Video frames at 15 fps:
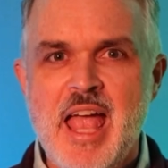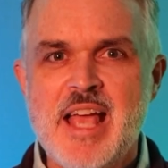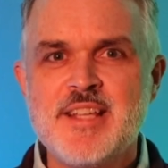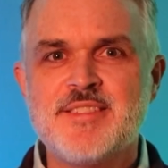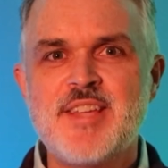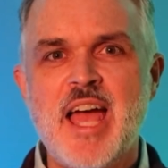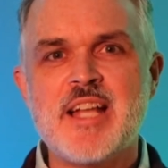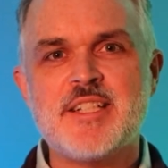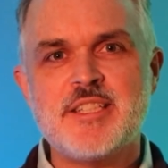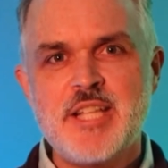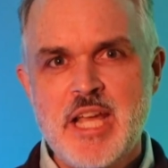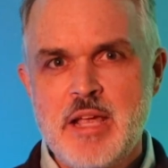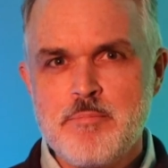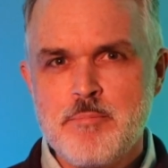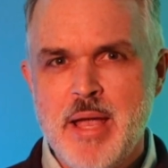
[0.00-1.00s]
is that
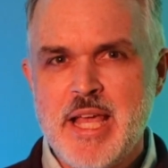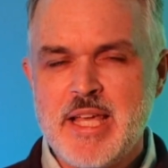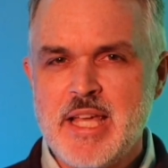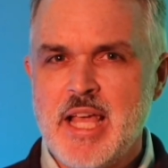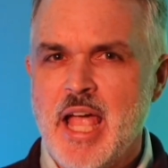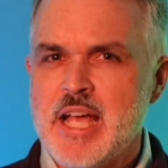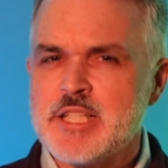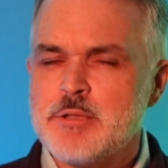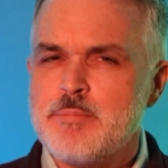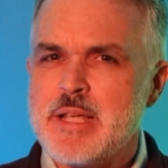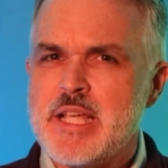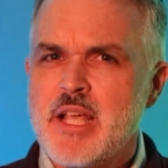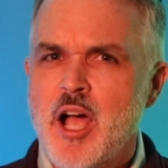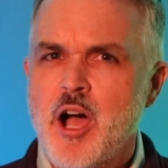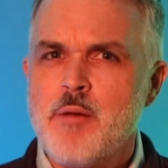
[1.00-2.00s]
tent making has
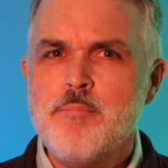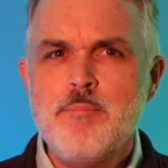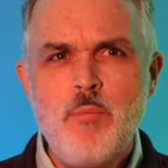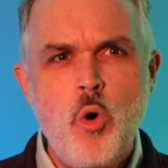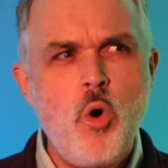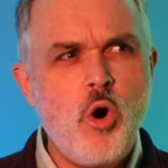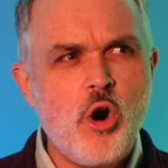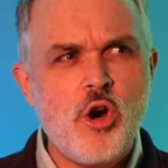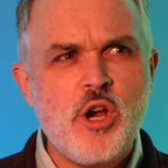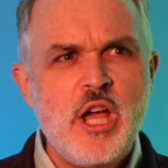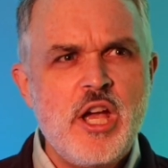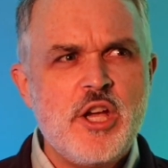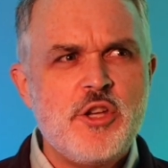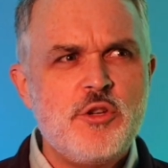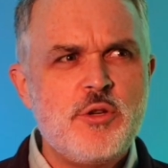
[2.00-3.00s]
become more,
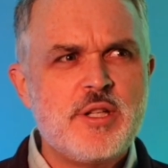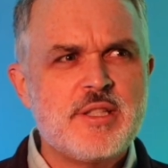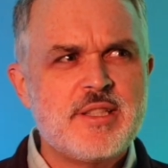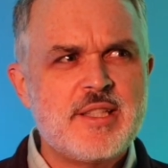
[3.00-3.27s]
you could